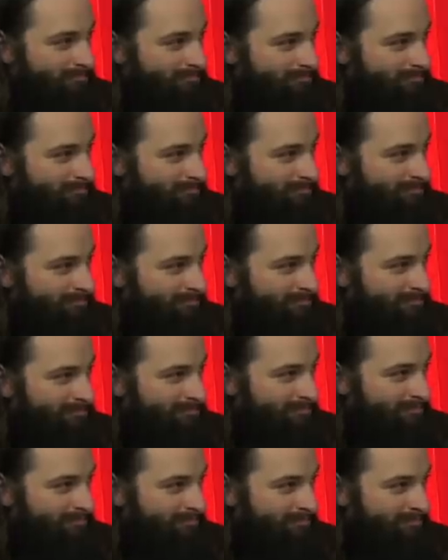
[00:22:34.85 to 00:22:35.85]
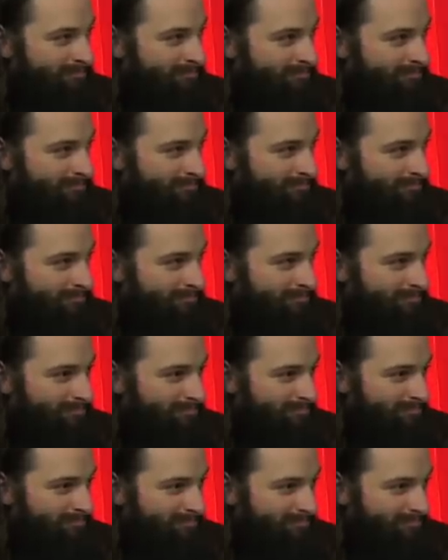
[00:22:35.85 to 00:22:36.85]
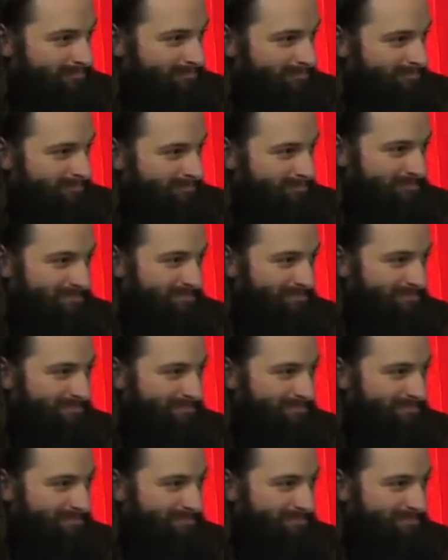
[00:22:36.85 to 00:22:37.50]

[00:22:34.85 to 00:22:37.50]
(silent)